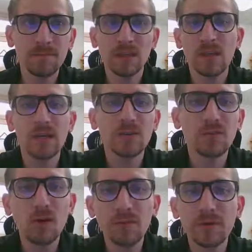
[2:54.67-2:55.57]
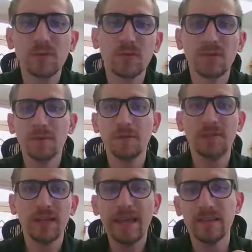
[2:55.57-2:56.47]
SOLIDWORKS will come up and say, hey,
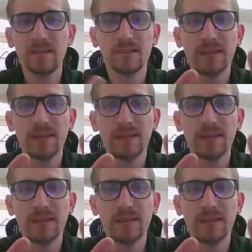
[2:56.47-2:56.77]
the sketch